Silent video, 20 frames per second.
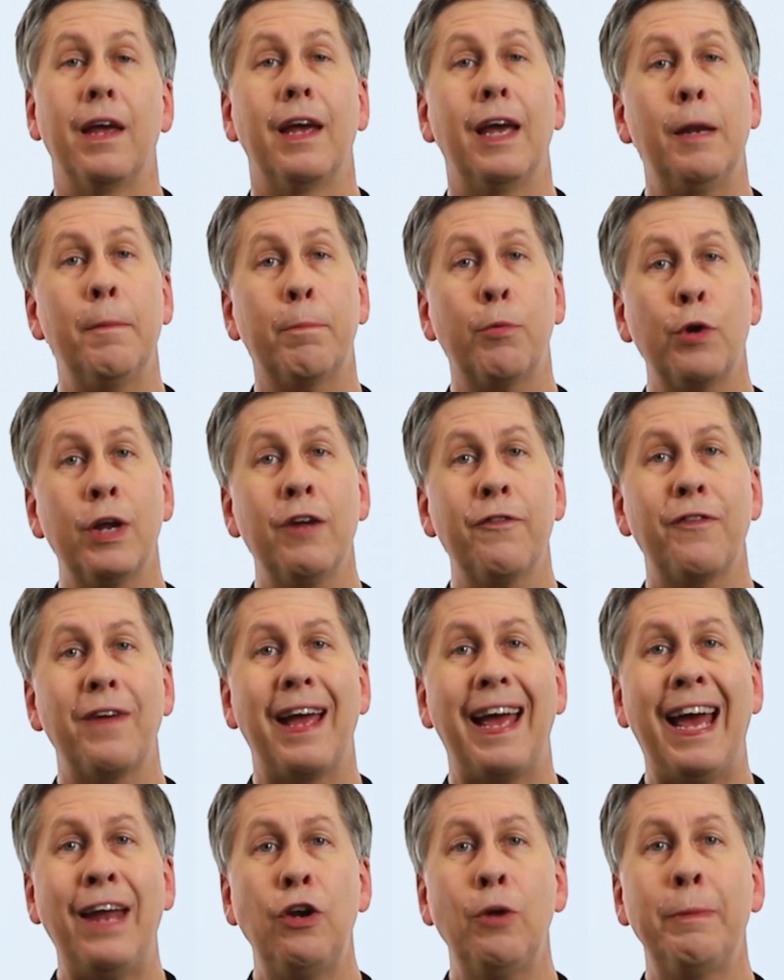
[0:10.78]
In brief,
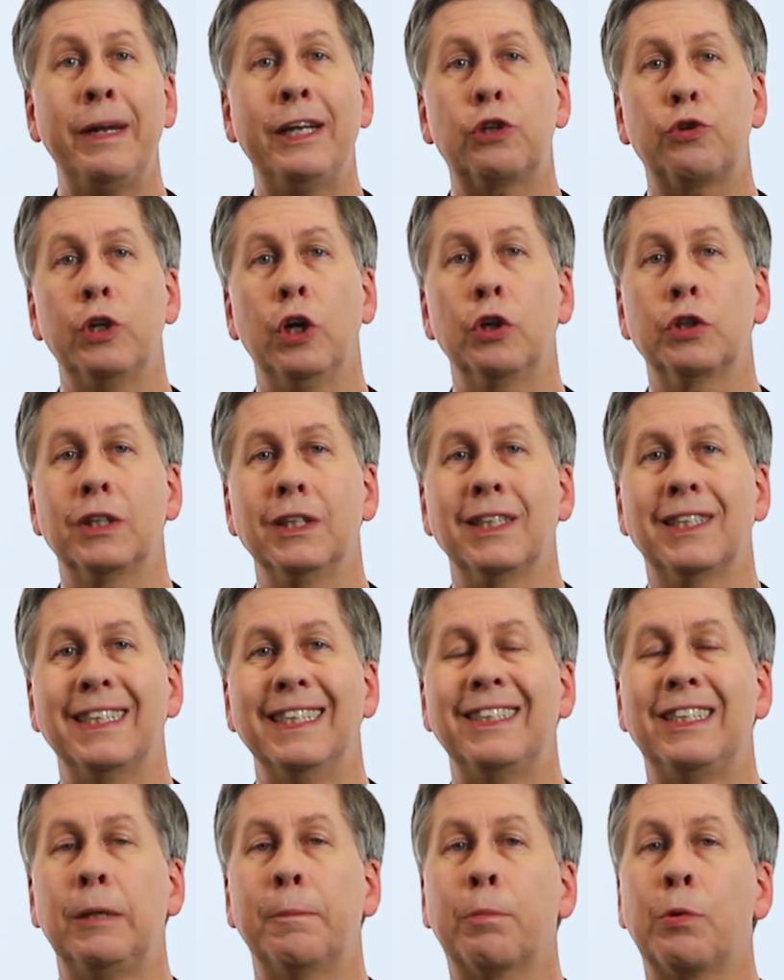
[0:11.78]
endometriosis
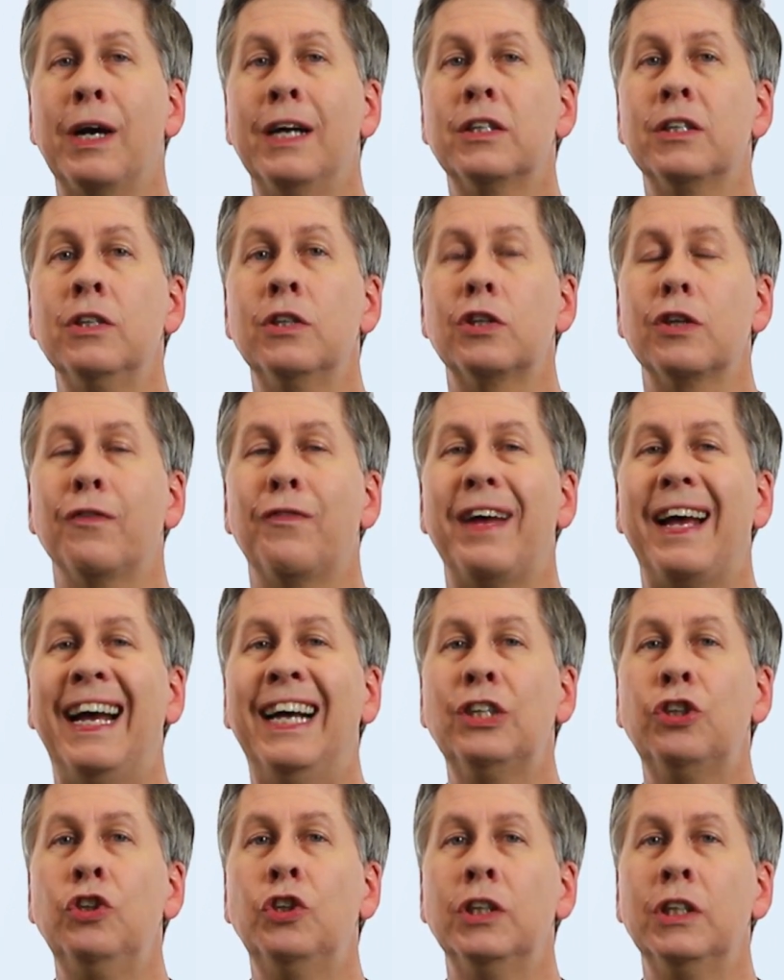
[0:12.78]
is the presence of
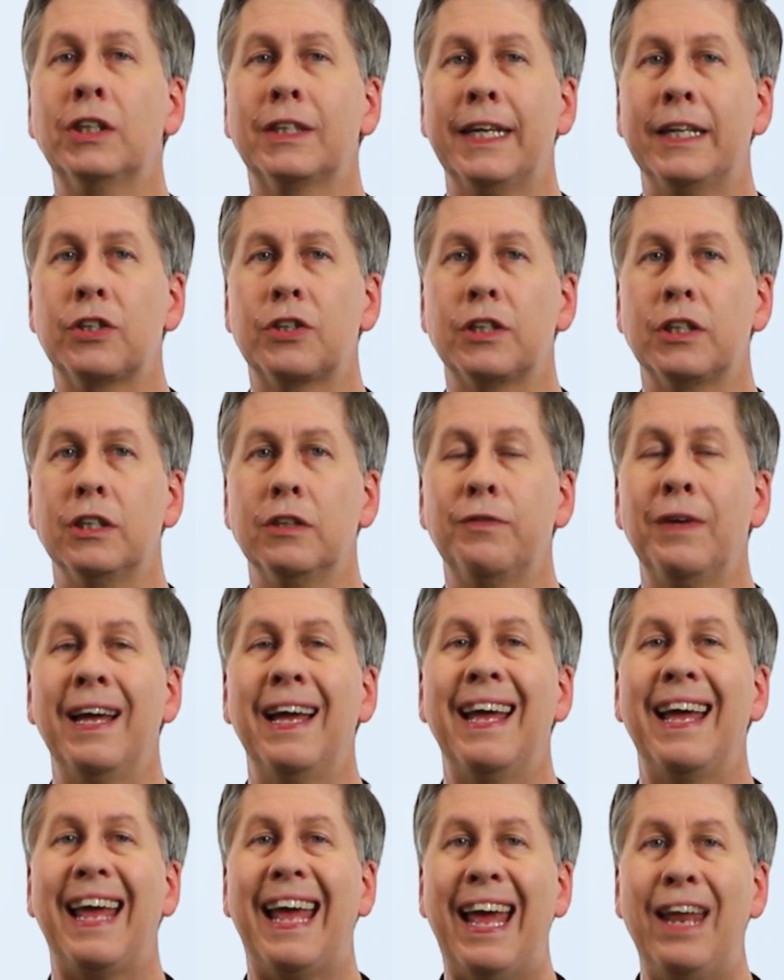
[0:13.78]
estrogen sensitive
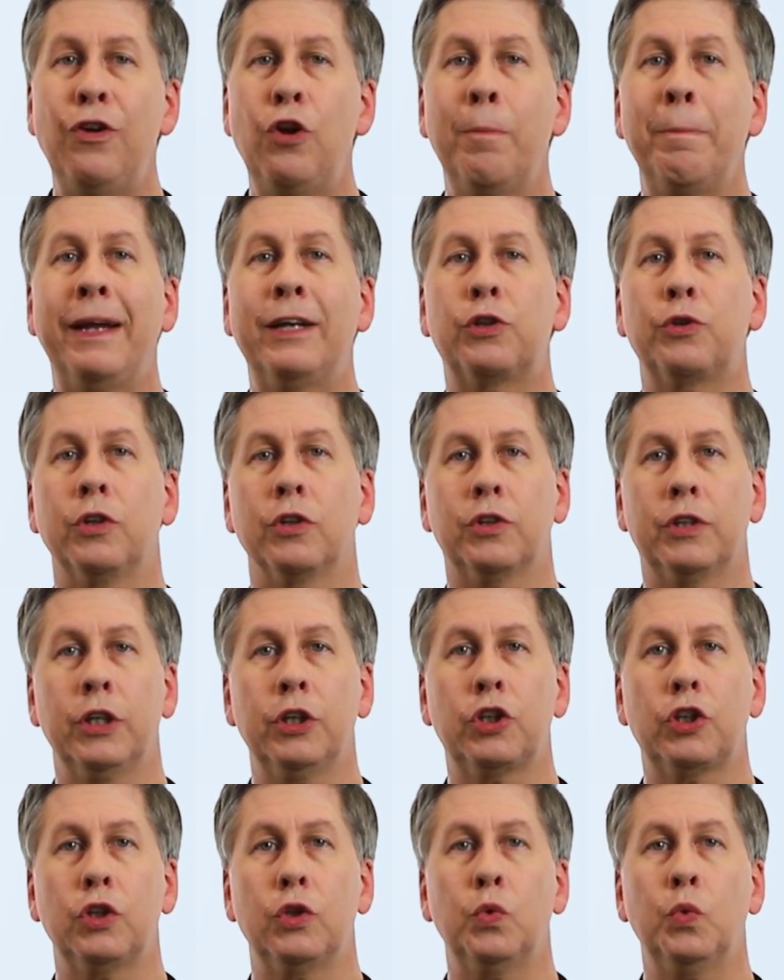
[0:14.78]
endometrial
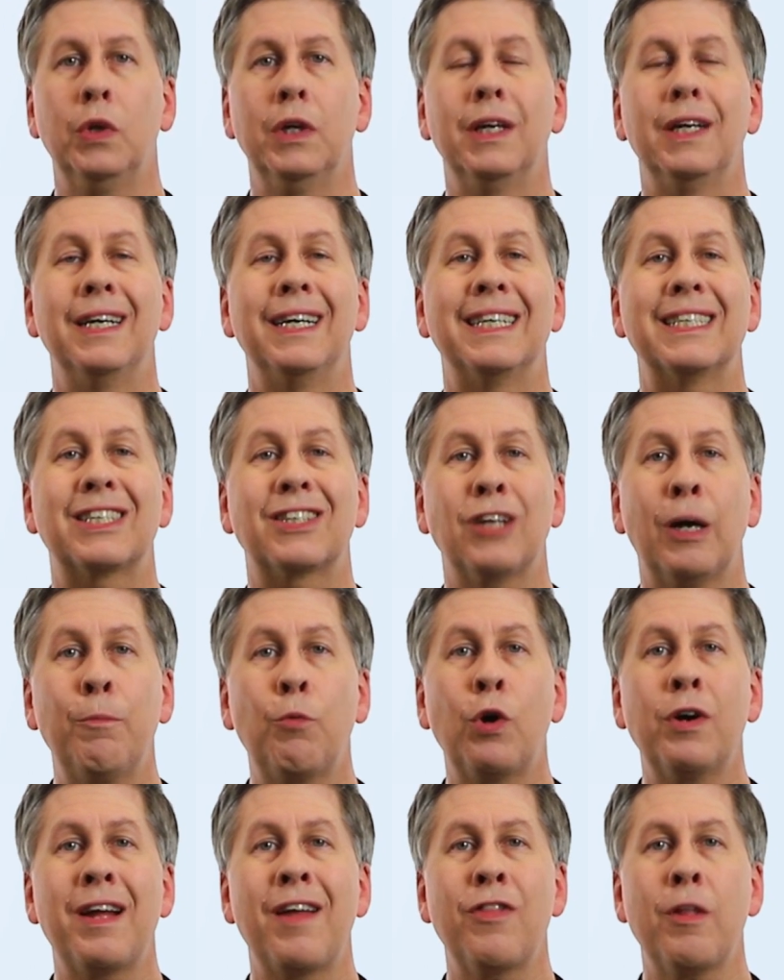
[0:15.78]
tissue
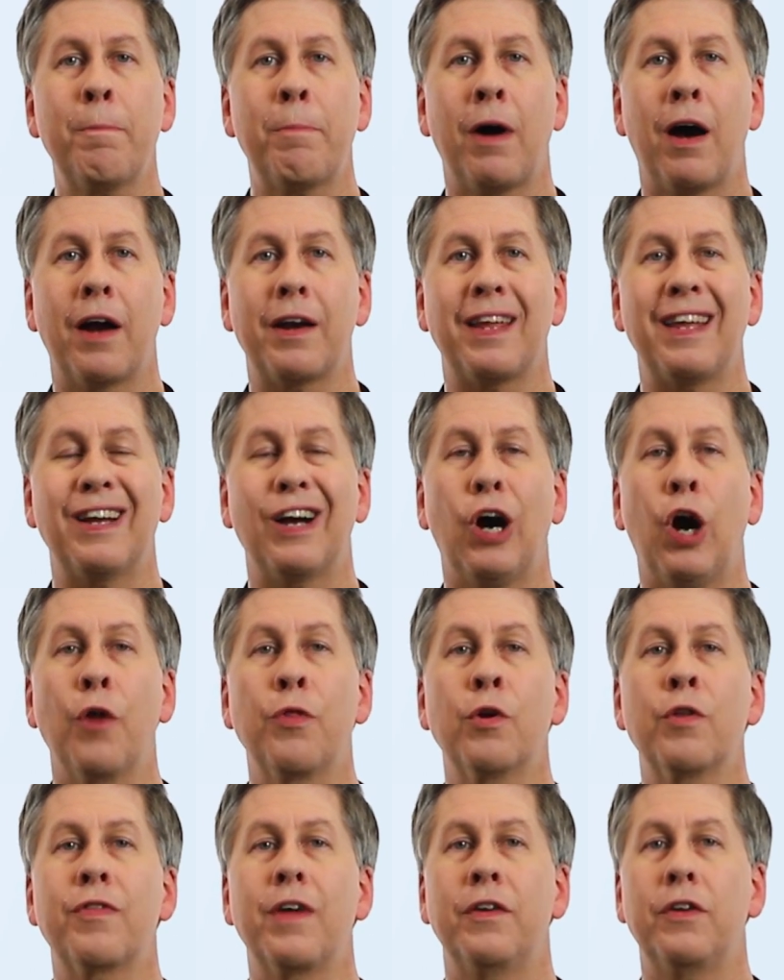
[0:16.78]
somewhere in the body
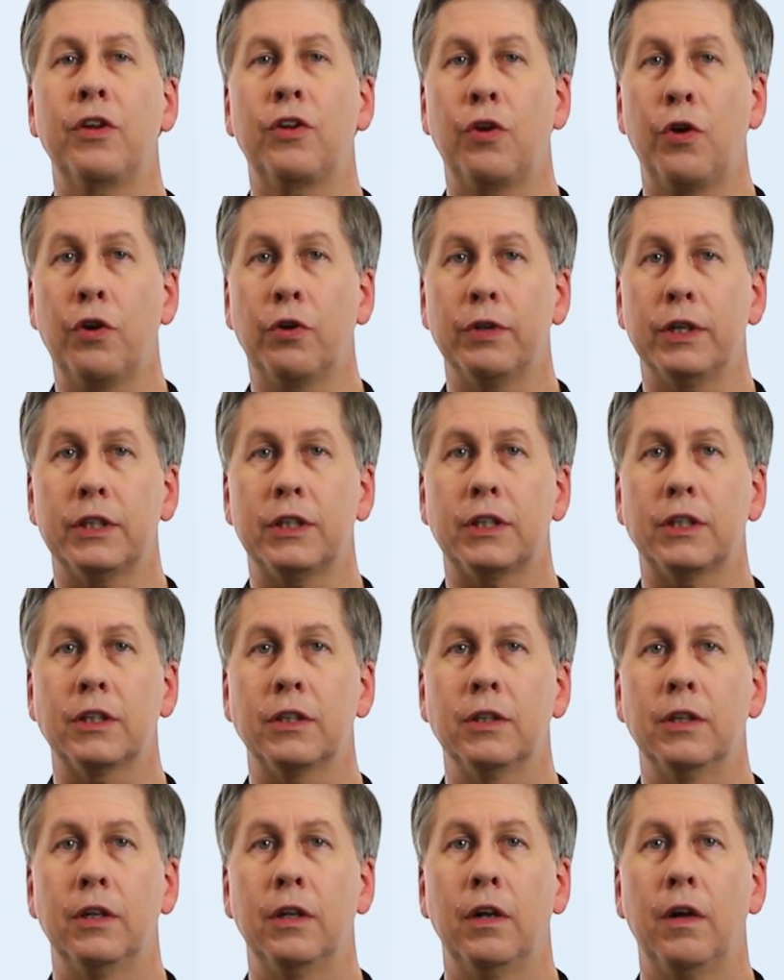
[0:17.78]
other than the uterus.
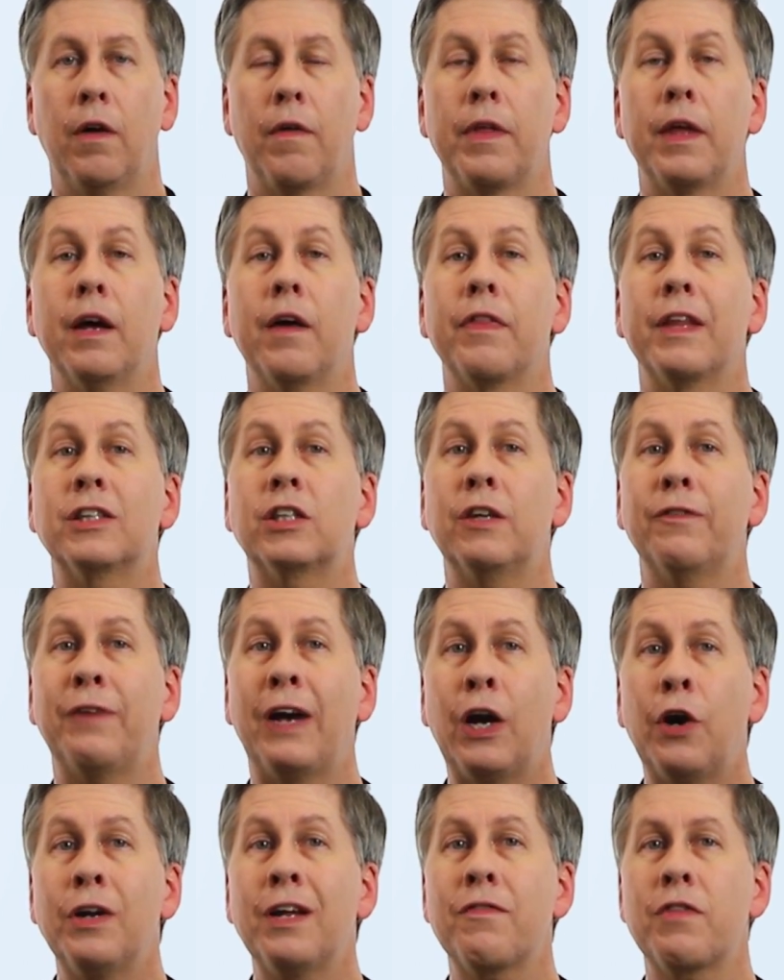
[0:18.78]
The
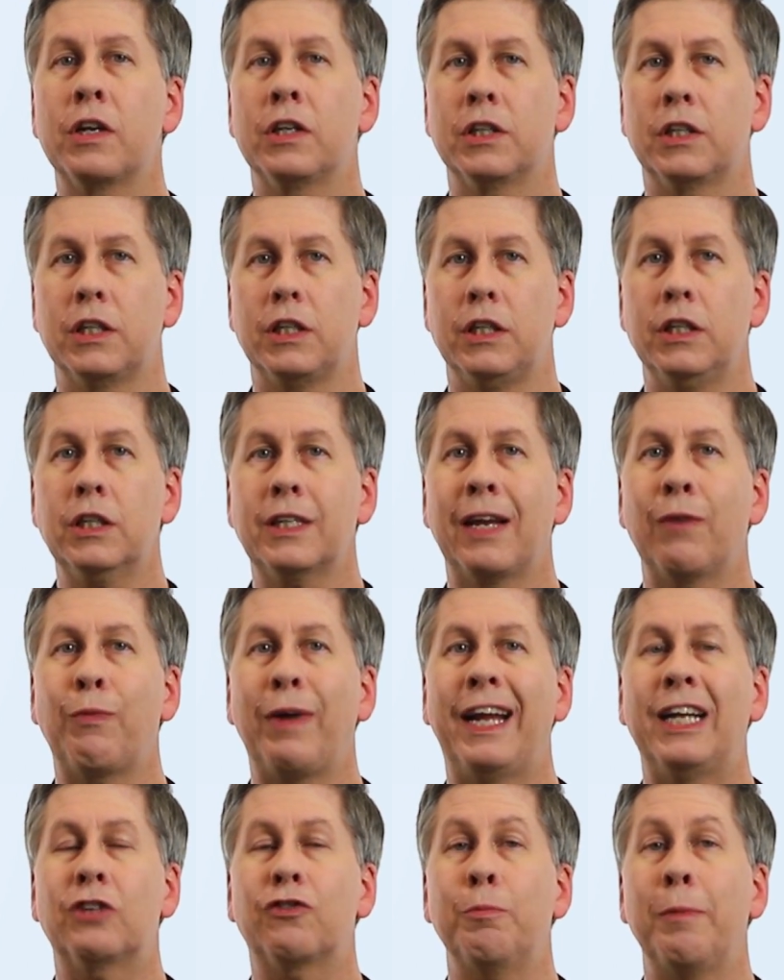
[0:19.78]
severity of the disease can
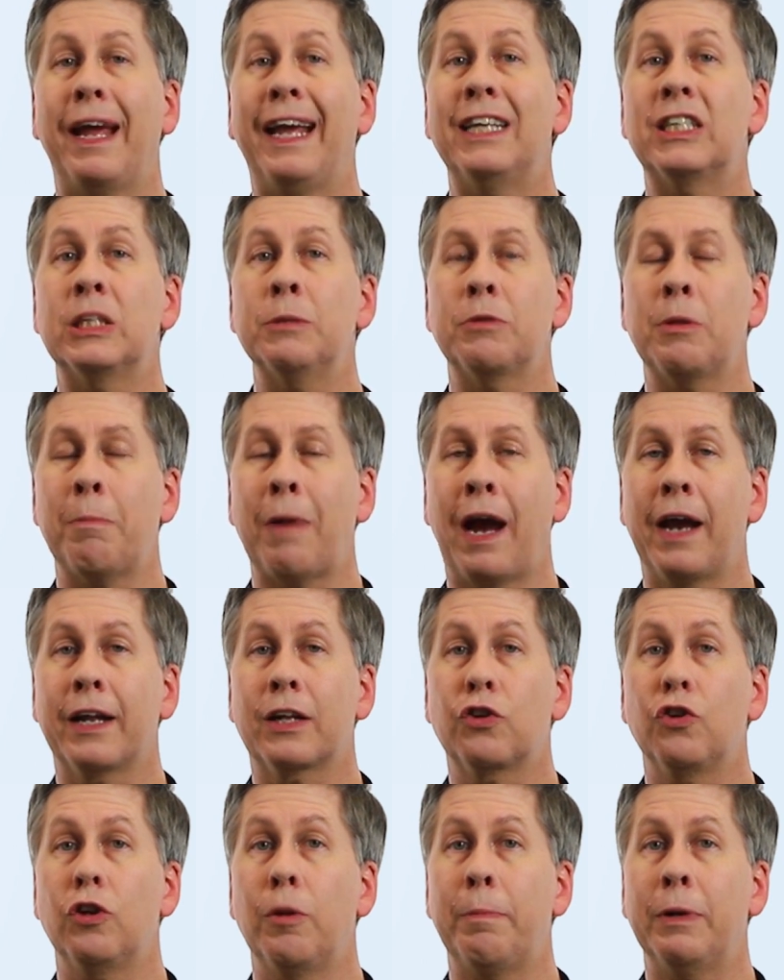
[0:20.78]
range from
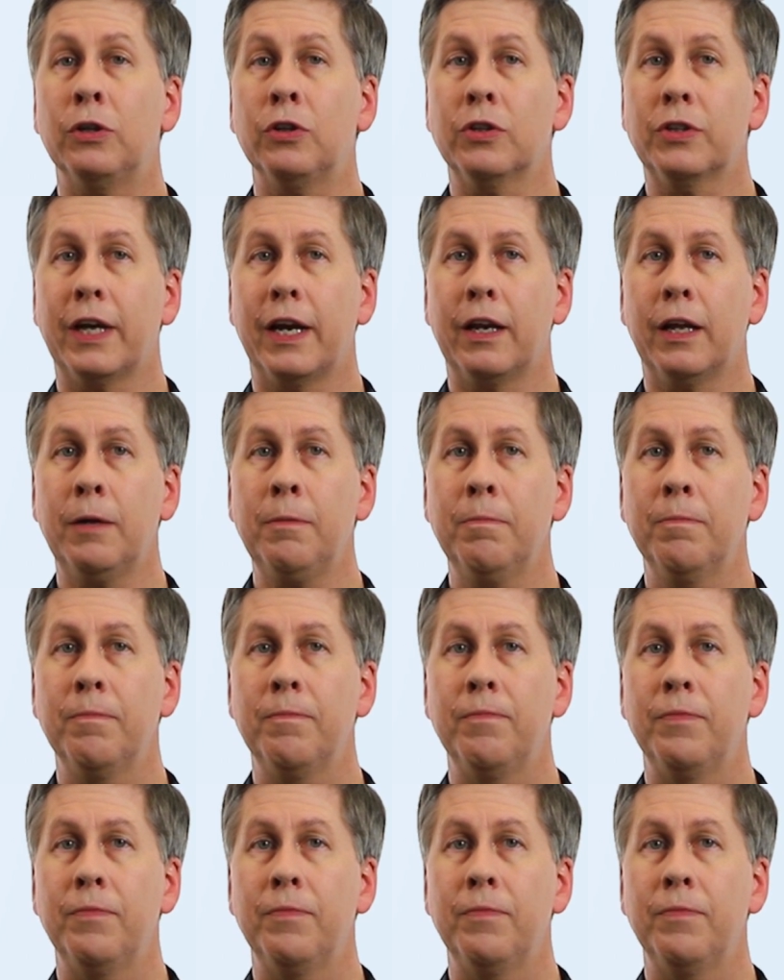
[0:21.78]
asymptomatic to debilitating.